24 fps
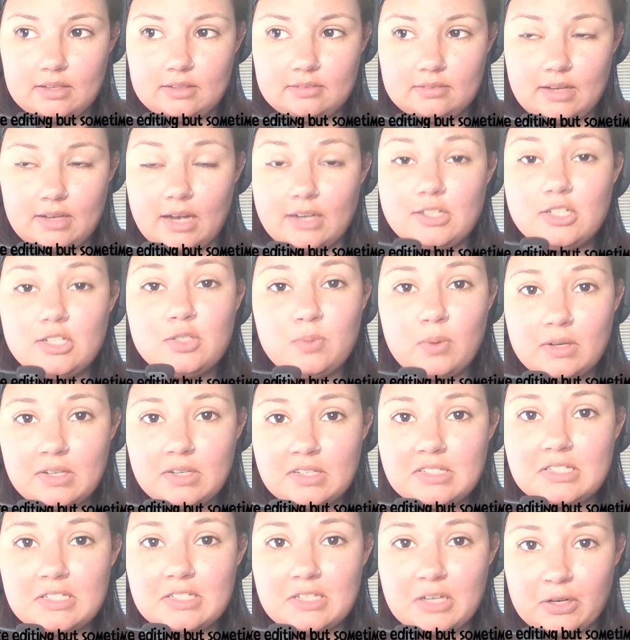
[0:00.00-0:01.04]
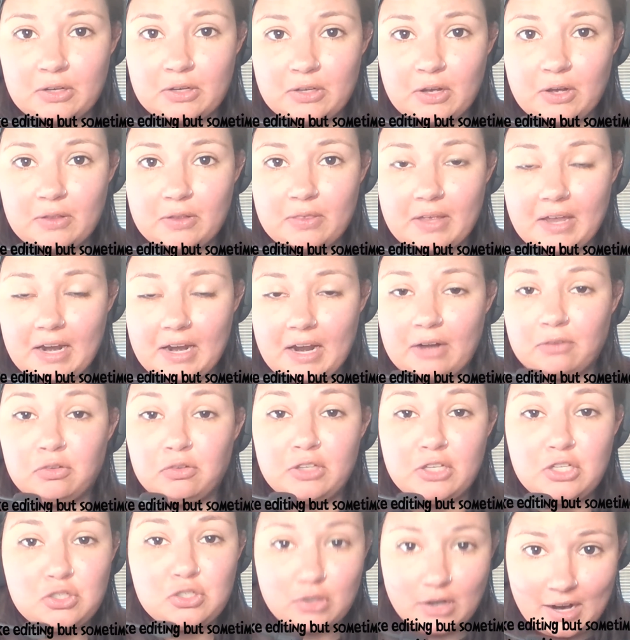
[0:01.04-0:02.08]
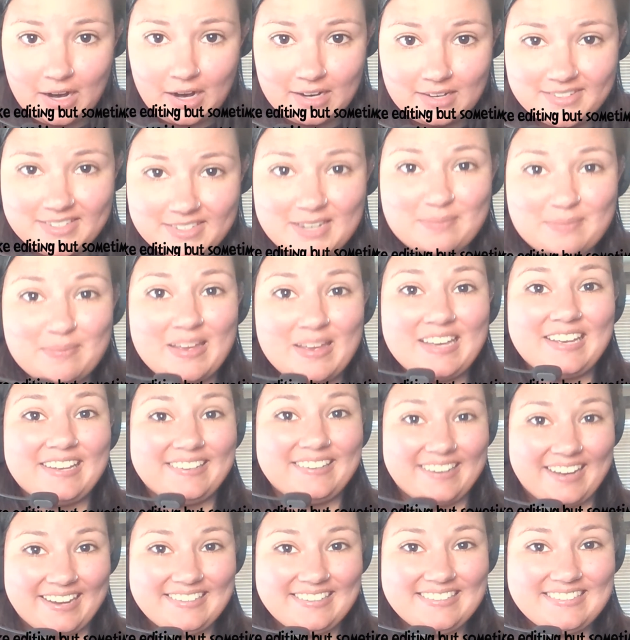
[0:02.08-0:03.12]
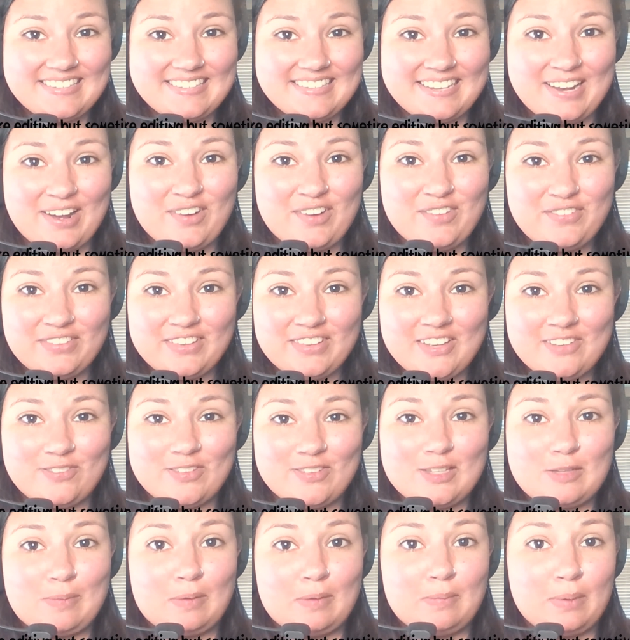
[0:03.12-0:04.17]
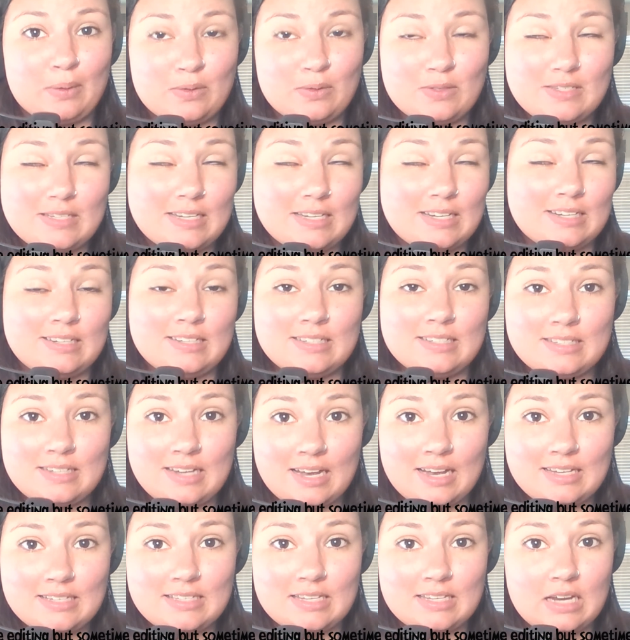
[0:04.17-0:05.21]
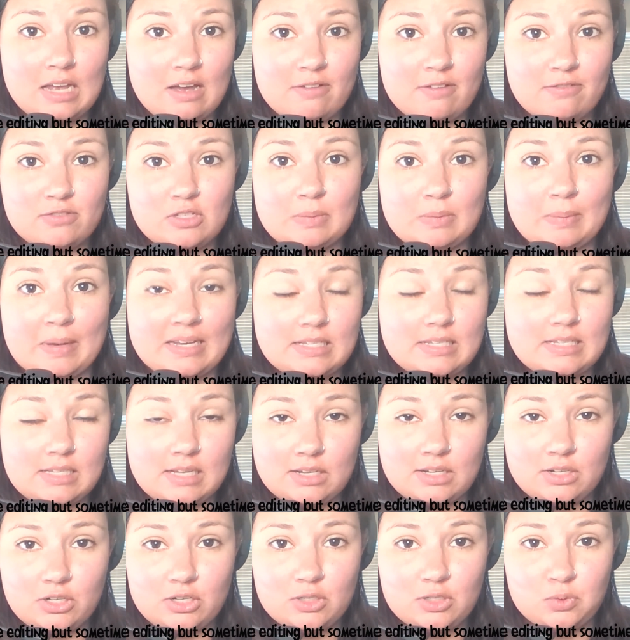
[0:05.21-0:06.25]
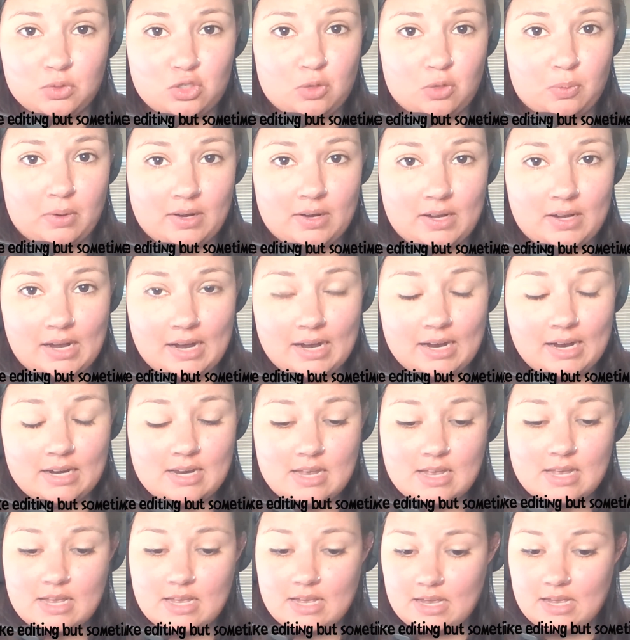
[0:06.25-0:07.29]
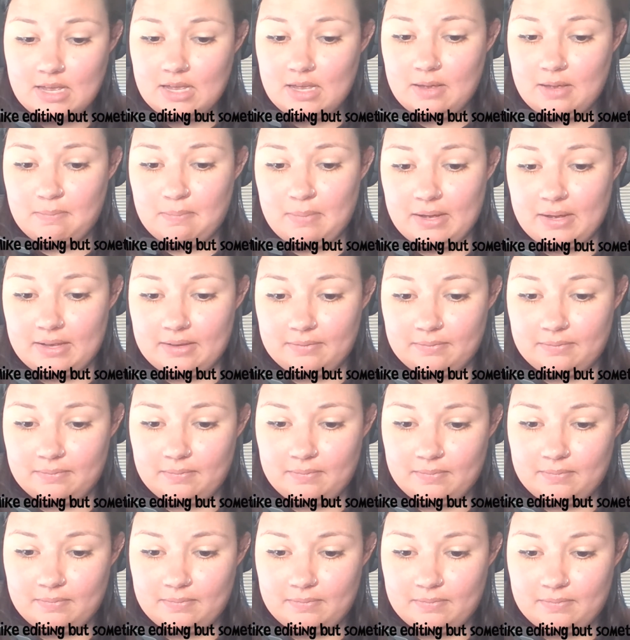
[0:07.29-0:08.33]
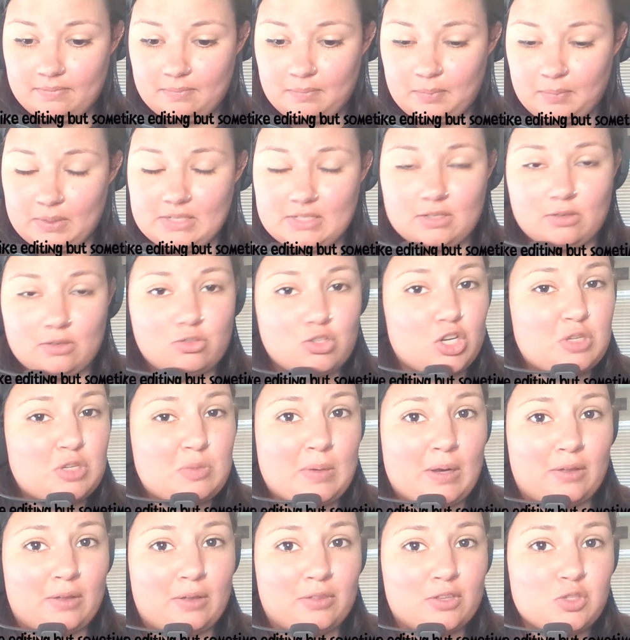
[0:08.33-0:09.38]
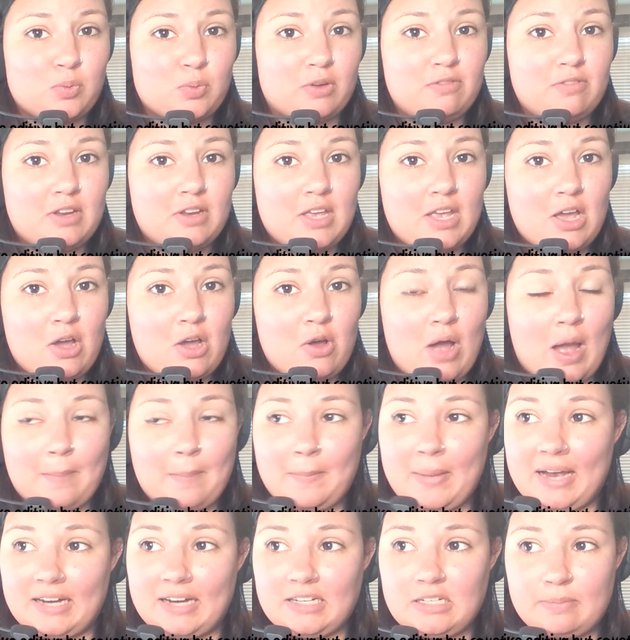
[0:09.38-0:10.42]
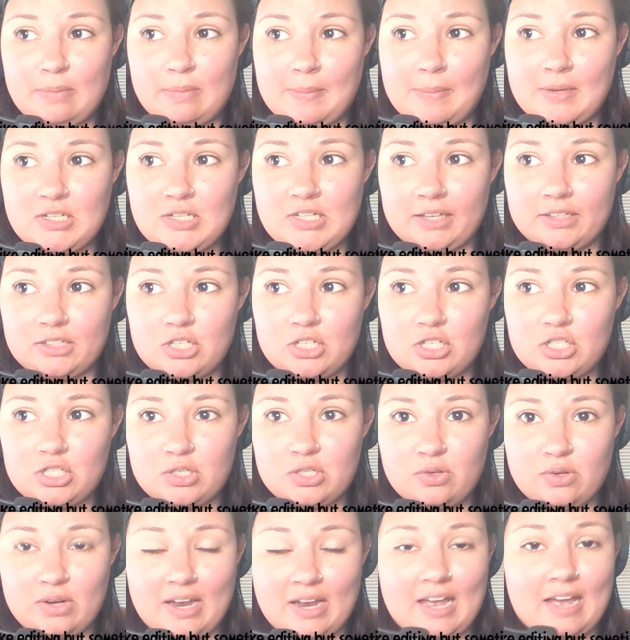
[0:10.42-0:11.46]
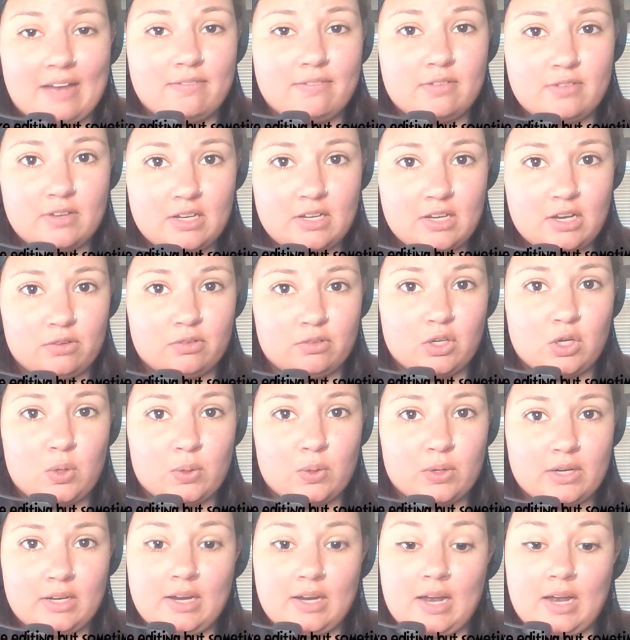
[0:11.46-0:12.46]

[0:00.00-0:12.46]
I just wanted to tell y'all that I really tried to make it nice, and hopefully if it's been posted it is nice enough to my standards, which are pretty high. But please don't judge me on this one video. I'm back to baby challenge soon. I have a video recorded.